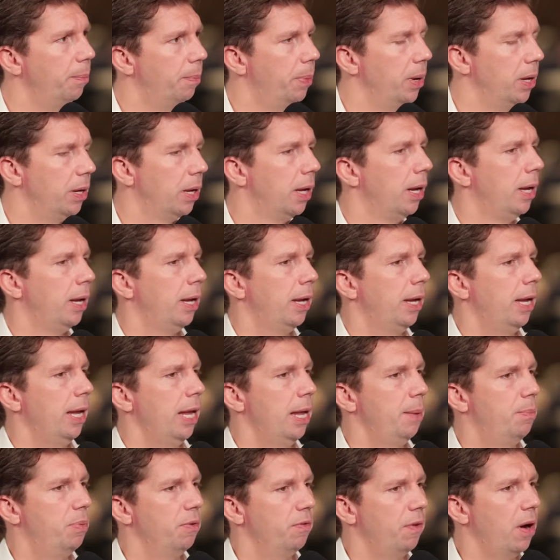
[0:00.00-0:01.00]
but
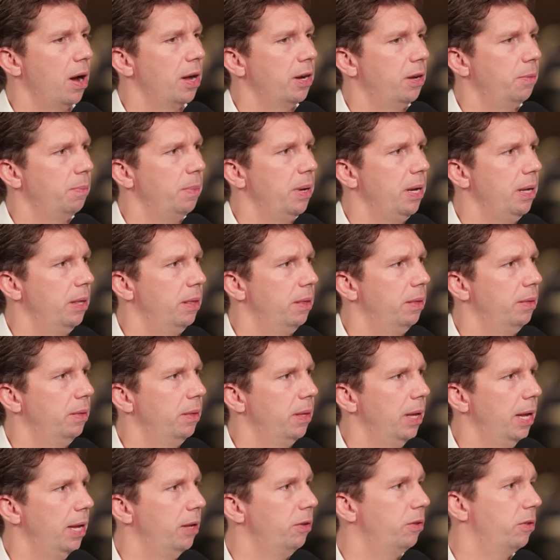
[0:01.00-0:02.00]
he provided me
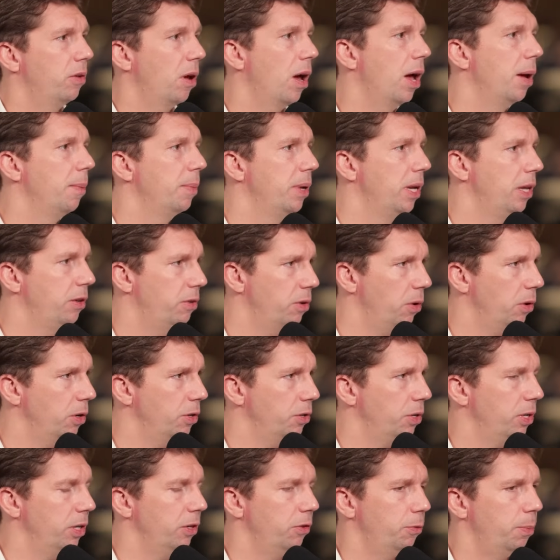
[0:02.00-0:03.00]
his time and his
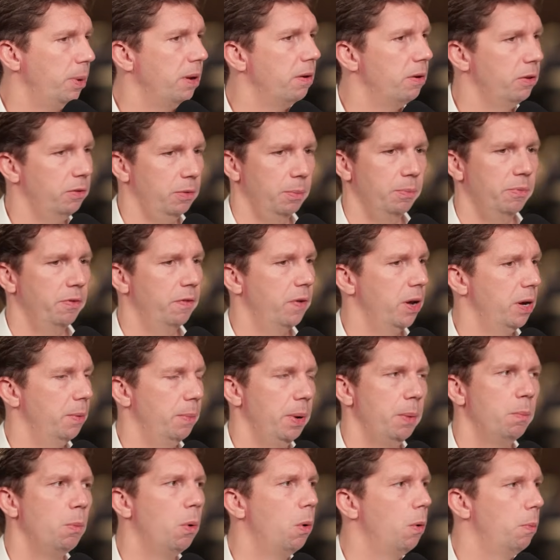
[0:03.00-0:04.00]
knowledge and experience and provided
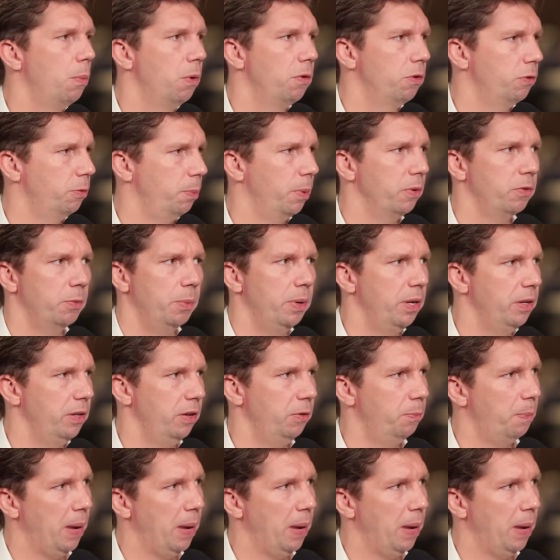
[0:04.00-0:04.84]
me more and more responsibilities.